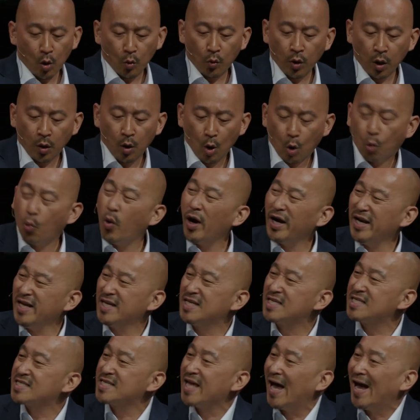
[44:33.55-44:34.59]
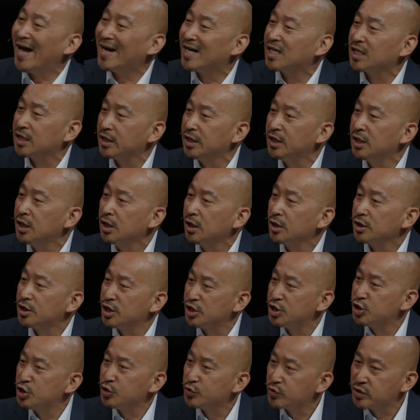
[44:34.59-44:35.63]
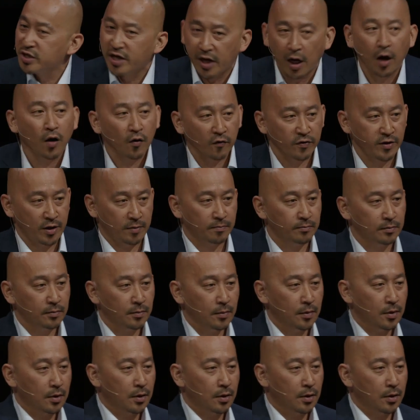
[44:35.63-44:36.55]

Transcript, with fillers: well, what exactly did you tell them?